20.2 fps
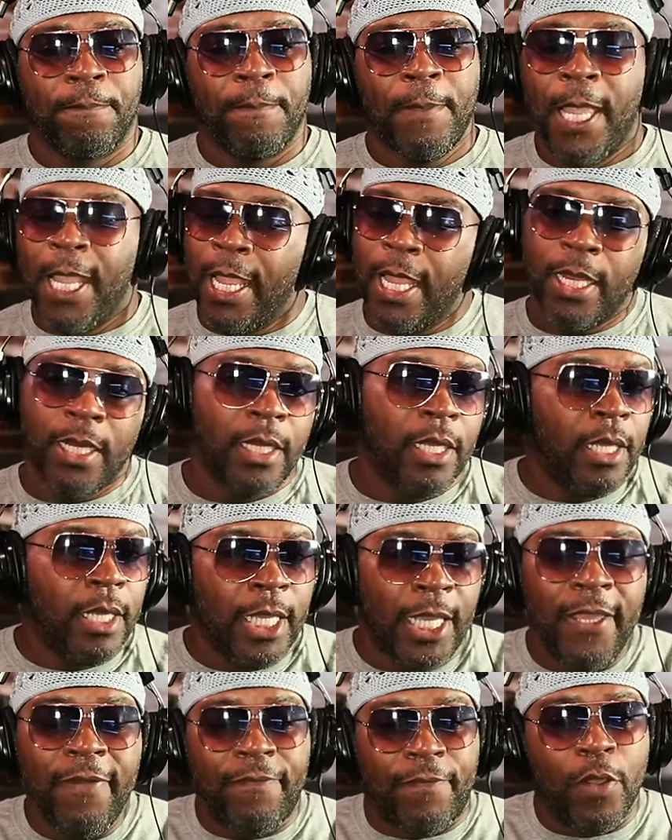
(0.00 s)
And
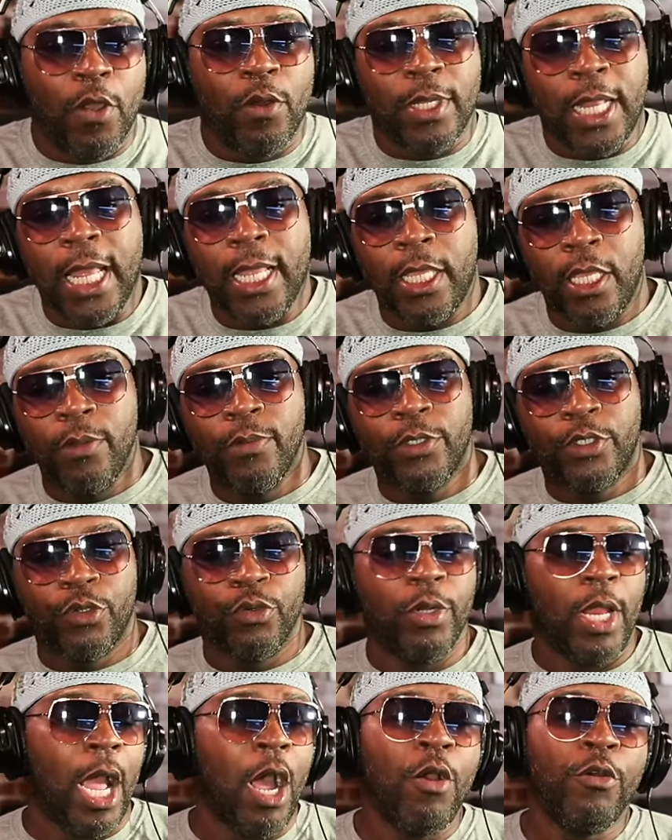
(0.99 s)
he felt like he was
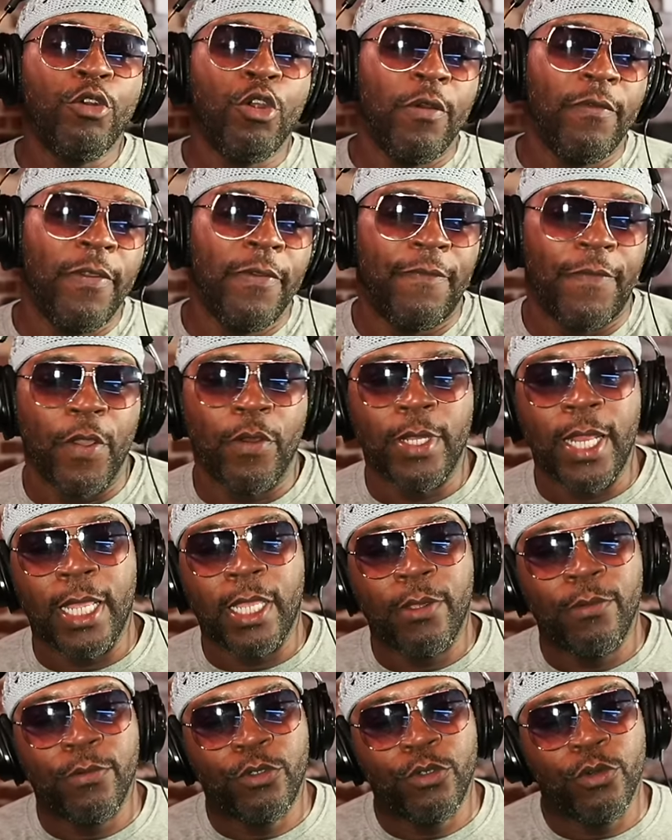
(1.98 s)
true. I don't know if he felt like he
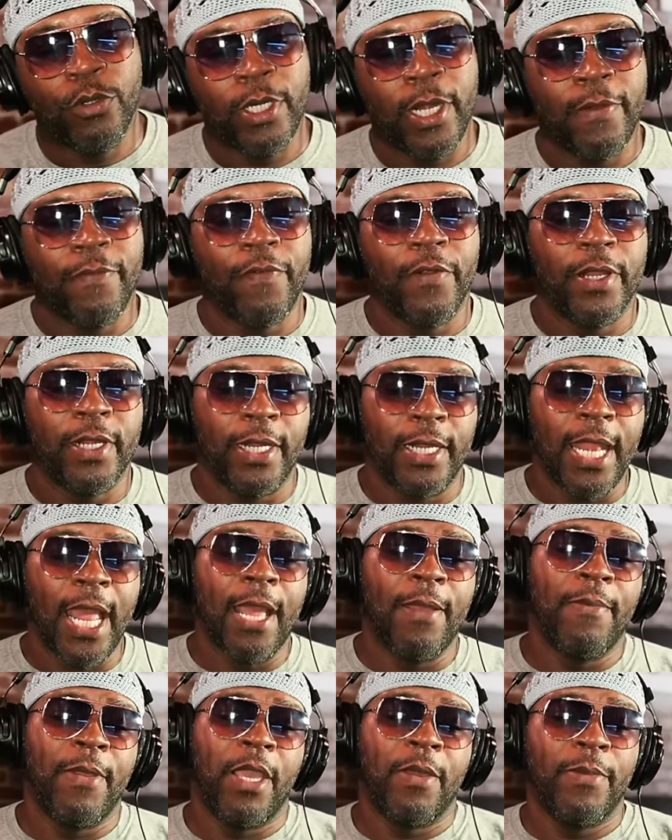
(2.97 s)
was truly their friend or
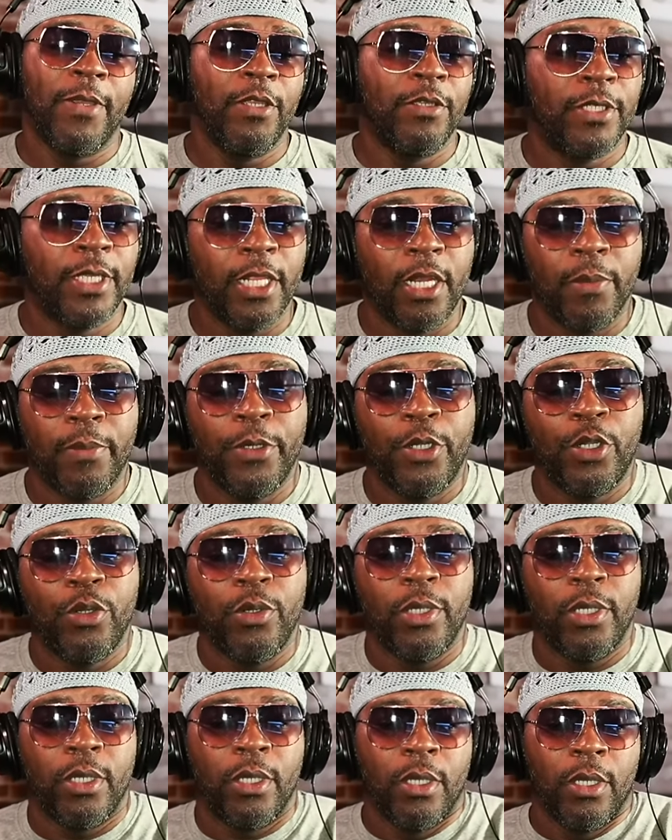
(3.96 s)
not, man, but he was get up and do
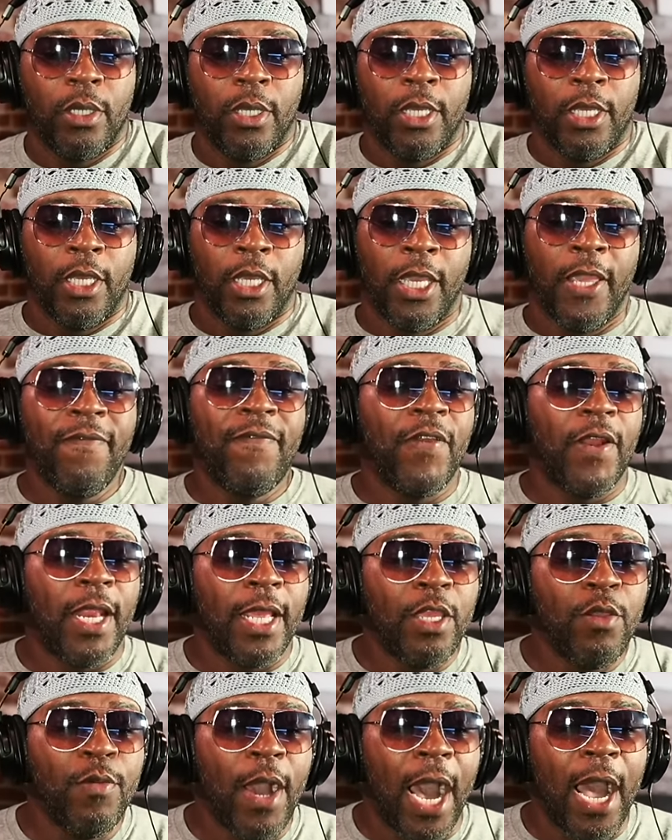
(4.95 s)
it. He felt like
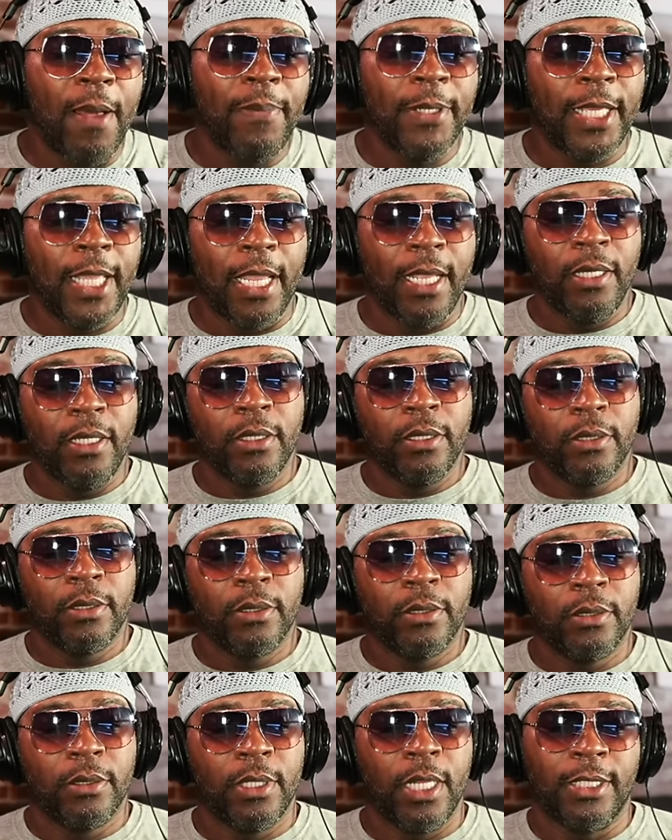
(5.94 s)
he was obligated.
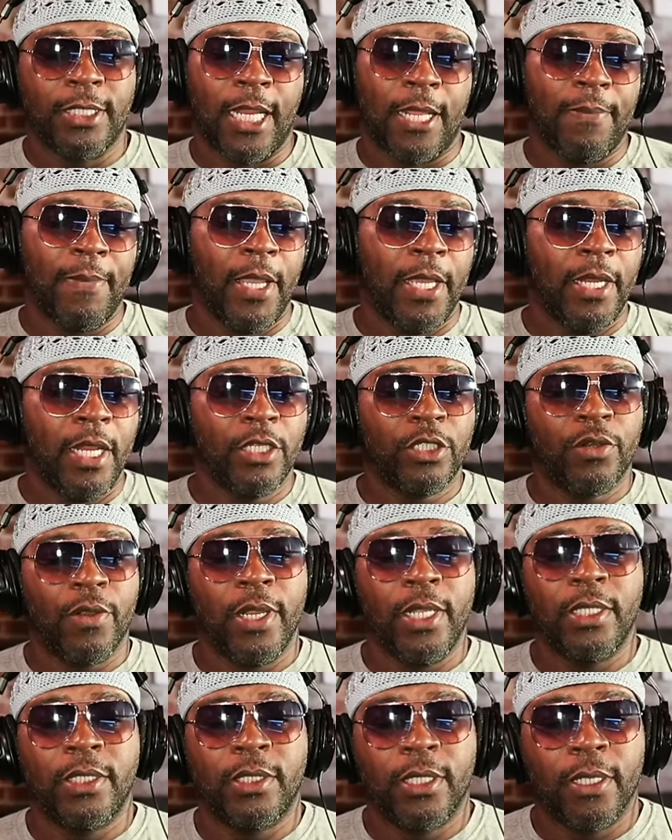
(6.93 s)
And I was like, man, that's crazy.